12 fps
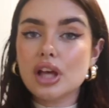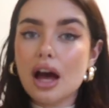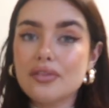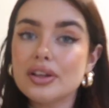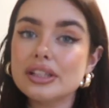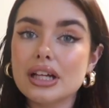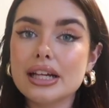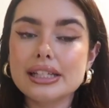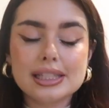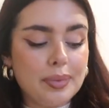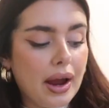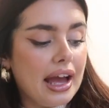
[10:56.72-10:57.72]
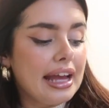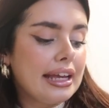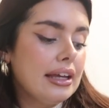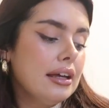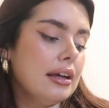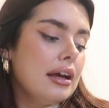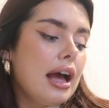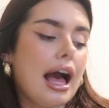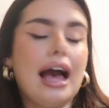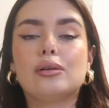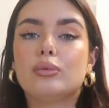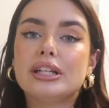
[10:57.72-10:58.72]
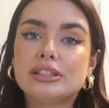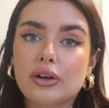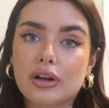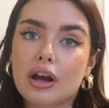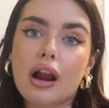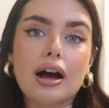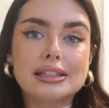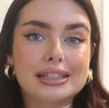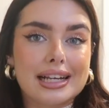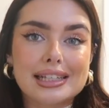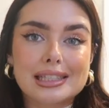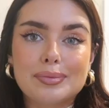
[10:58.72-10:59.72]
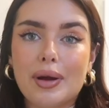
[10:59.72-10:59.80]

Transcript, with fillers: Surface cleaning spray and window and glass cleaning